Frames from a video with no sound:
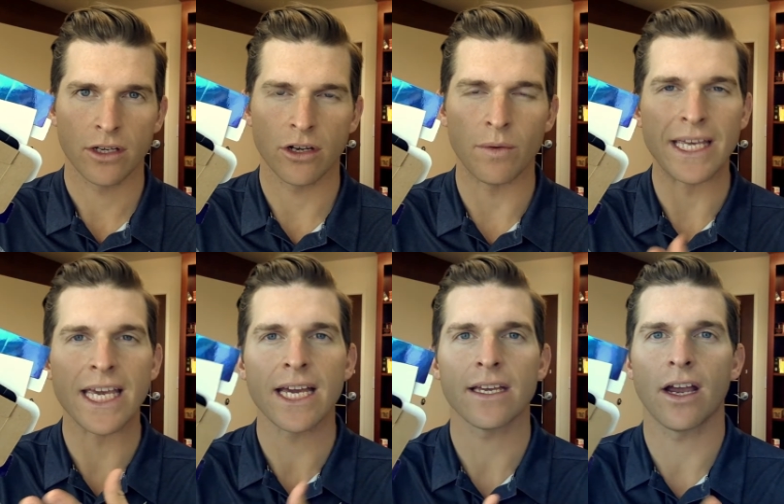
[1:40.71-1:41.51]
You know, we
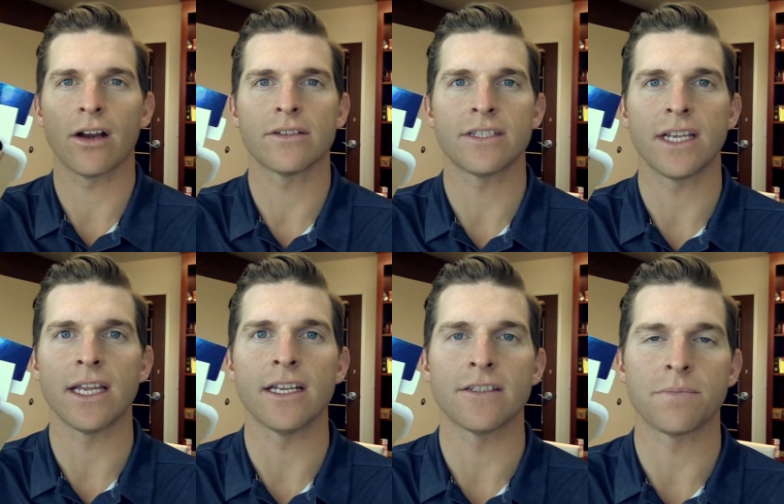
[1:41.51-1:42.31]
can't
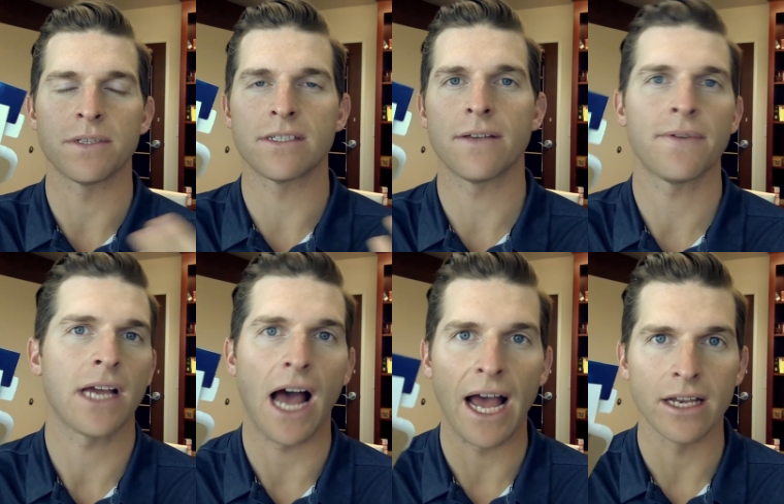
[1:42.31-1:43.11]
guarantee
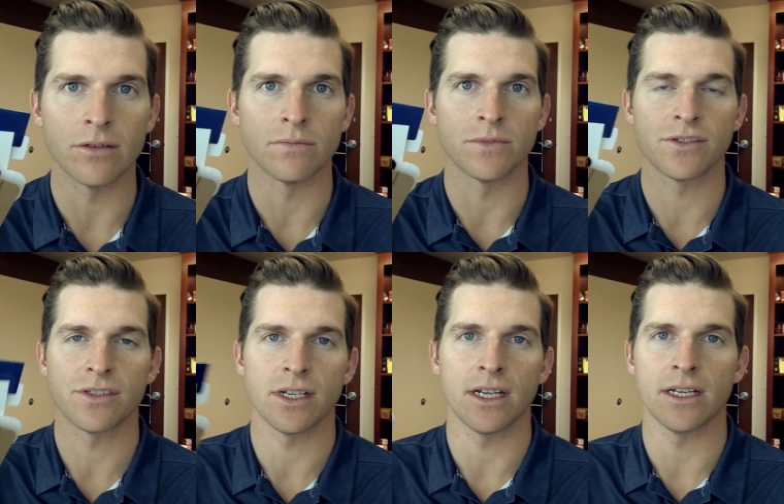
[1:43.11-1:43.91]
specific
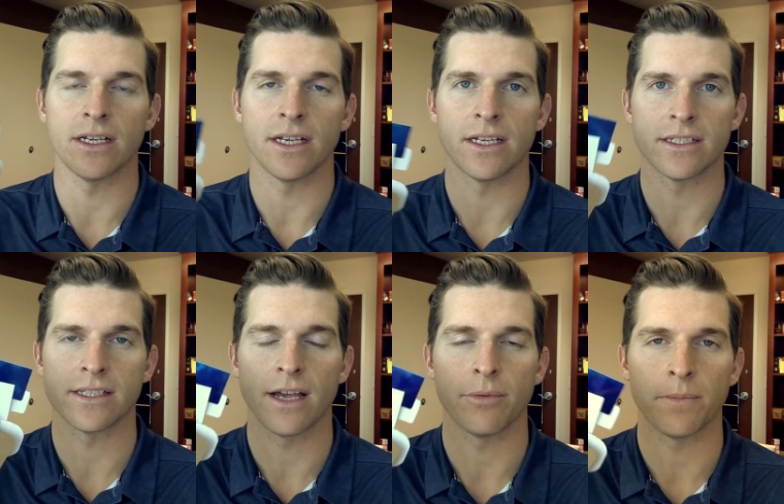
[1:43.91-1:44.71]
items in a
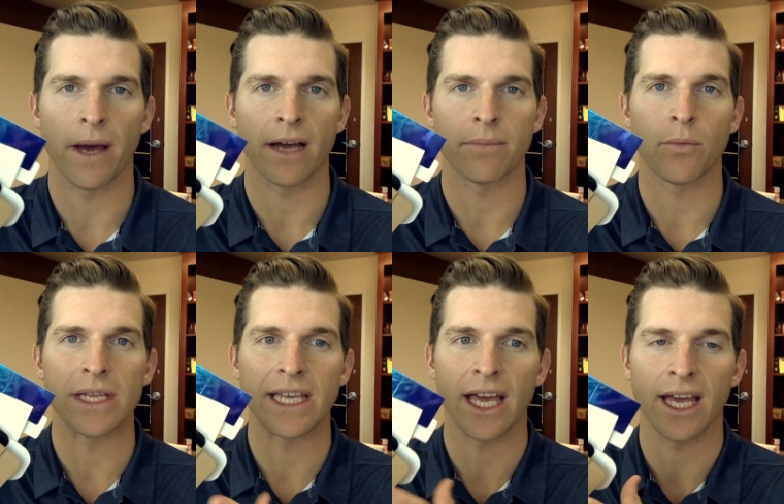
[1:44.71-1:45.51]
sample pack, but we